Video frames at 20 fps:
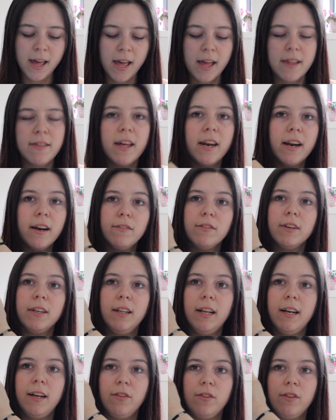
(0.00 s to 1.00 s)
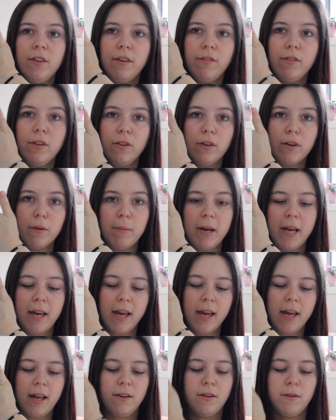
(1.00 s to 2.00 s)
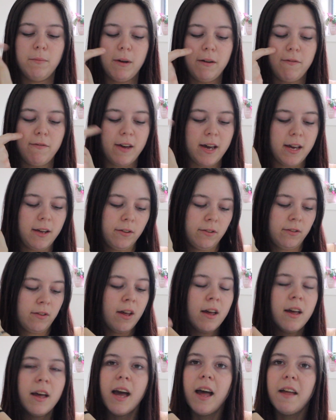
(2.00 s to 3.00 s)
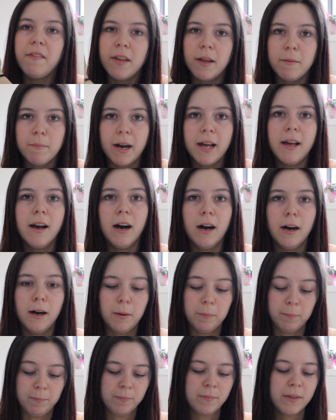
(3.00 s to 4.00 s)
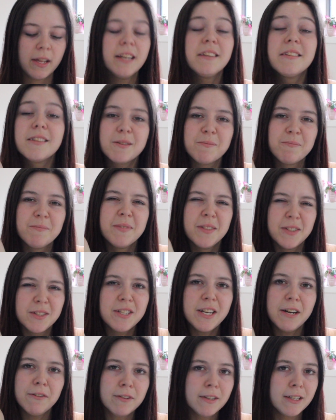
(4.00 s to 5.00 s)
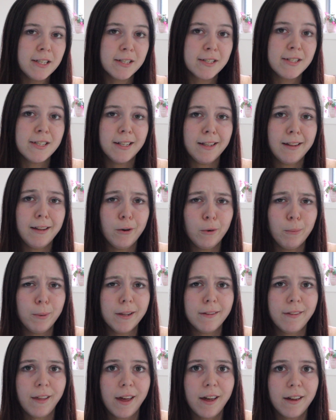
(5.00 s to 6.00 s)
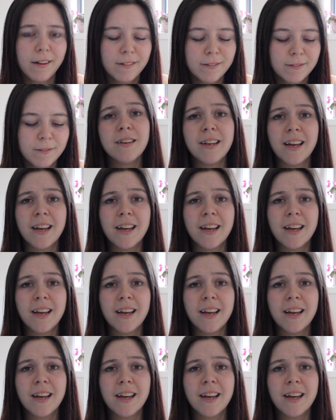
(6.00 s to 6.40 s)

And then I realize that if you look at my hand and my face and then my arm, it's definitely still a little bit there.